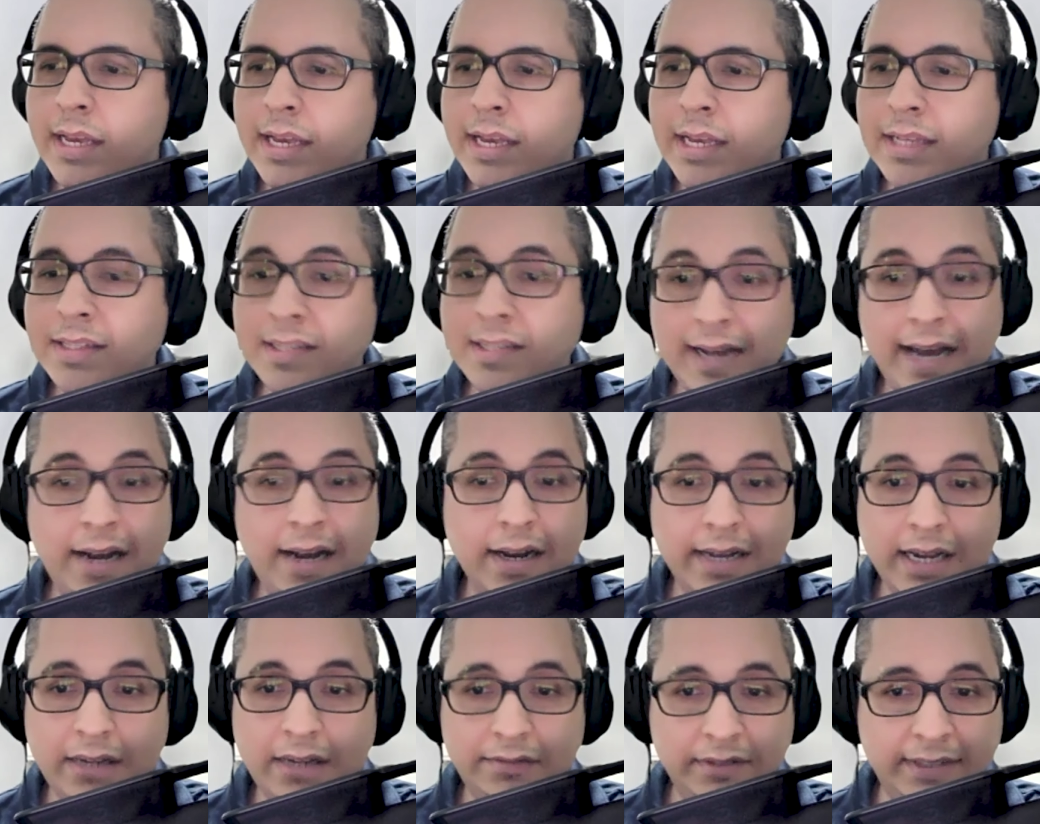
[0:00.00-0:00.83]
It's not
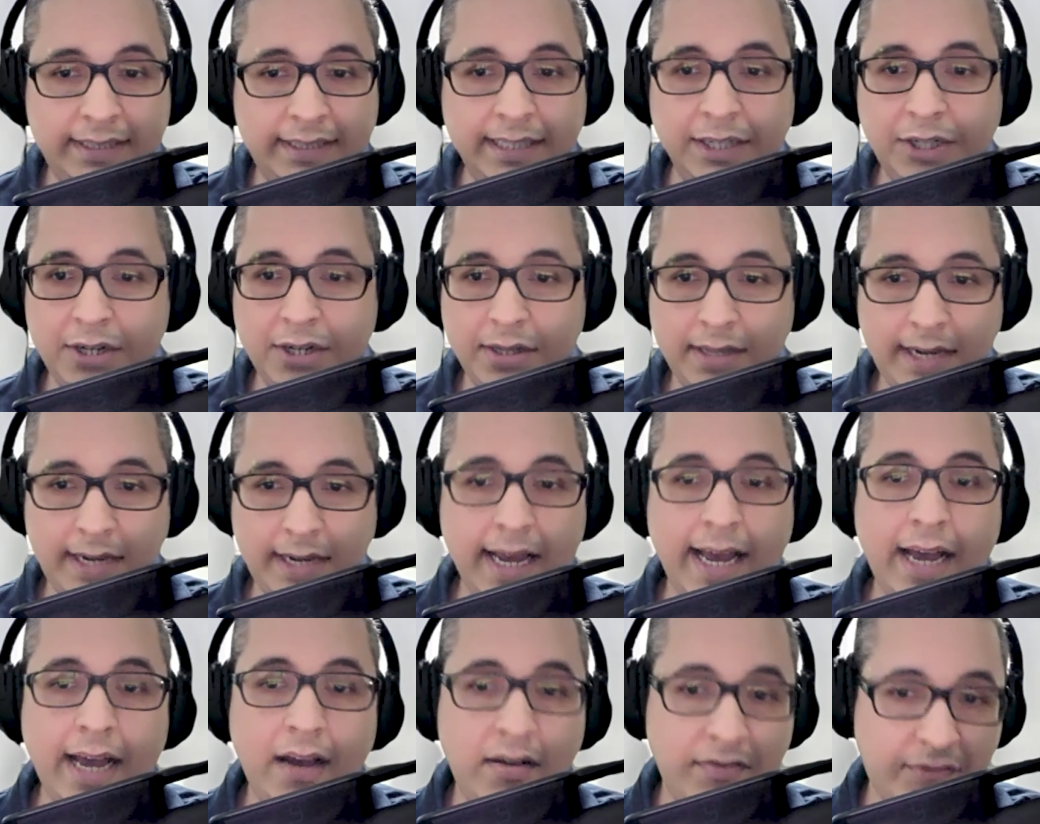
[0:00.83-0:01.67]
a conversation that
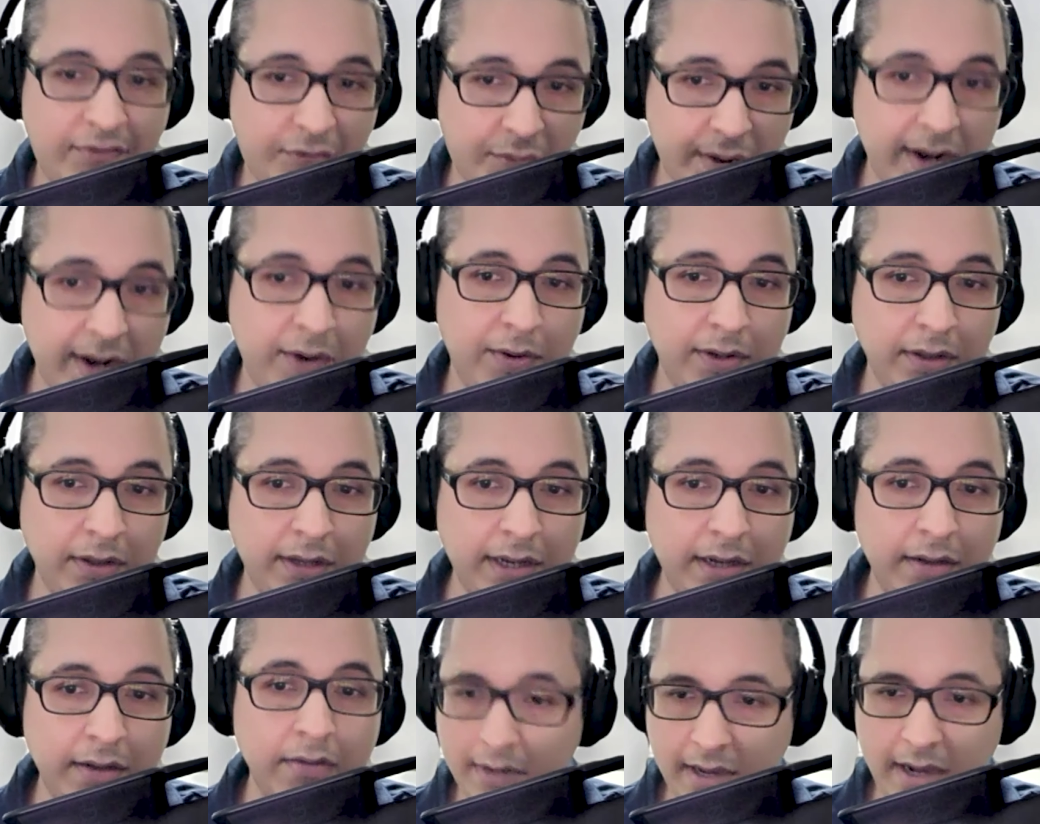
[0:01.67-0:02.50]
I have
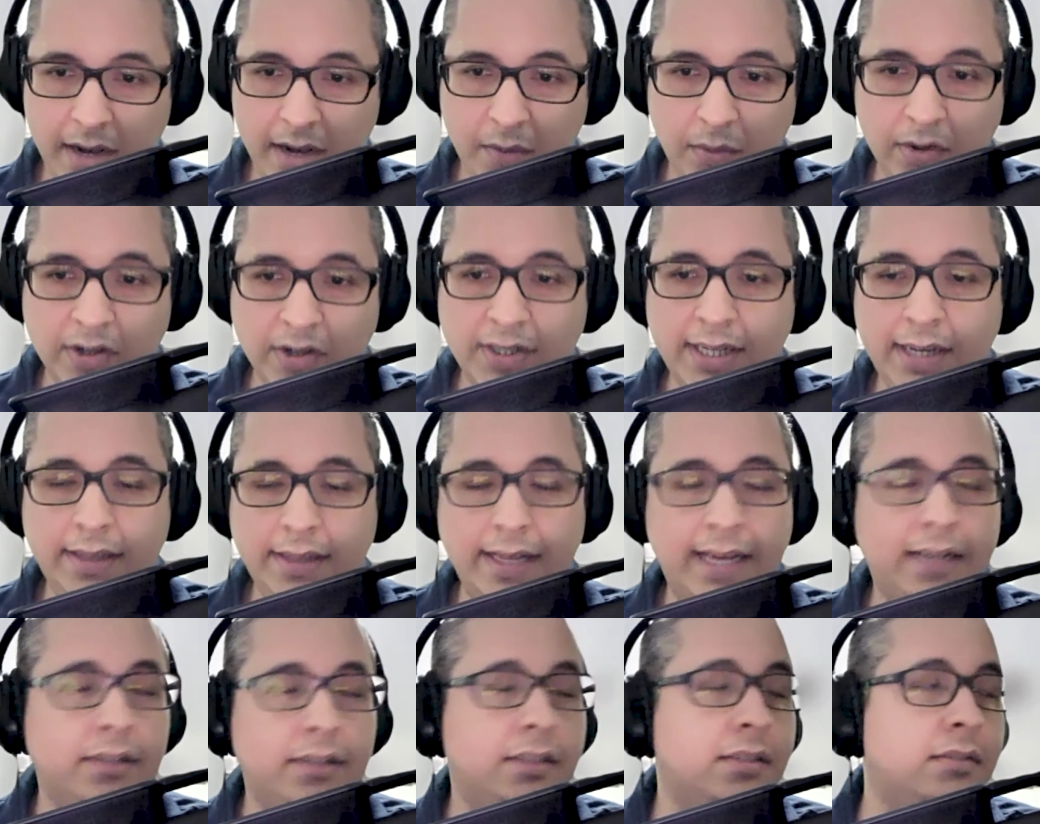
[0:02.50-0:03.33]
frequently. Right. I will say
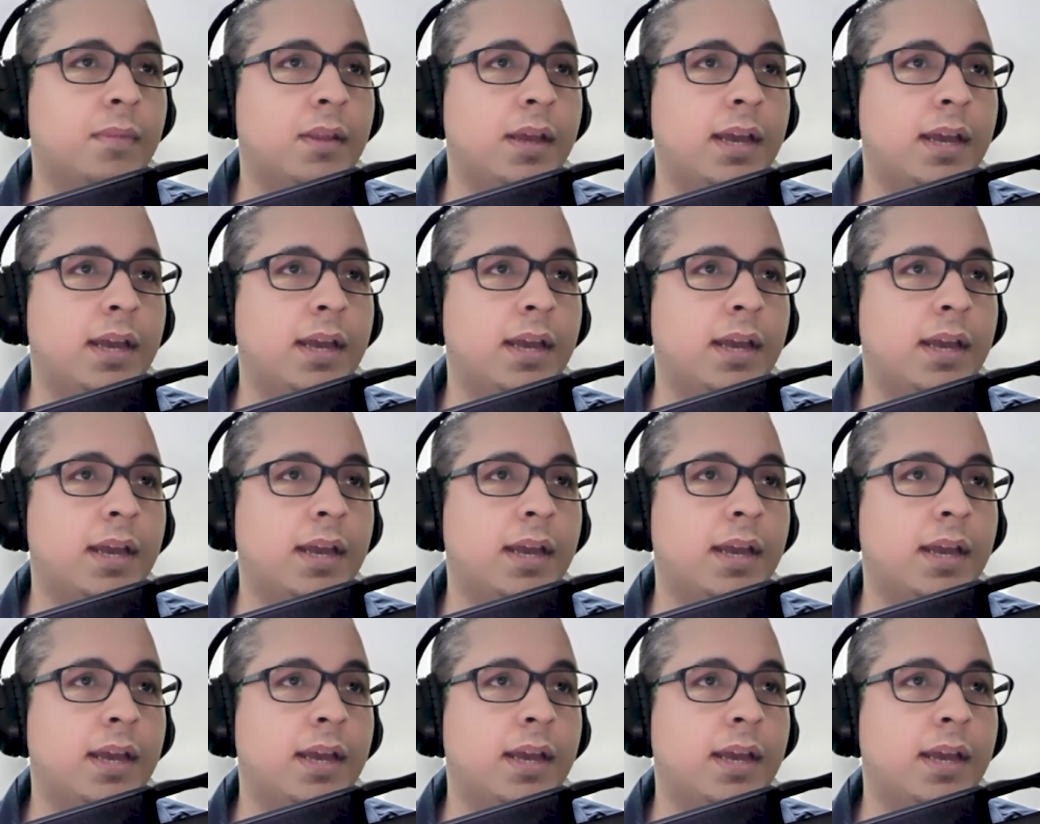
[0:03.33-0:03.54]
that.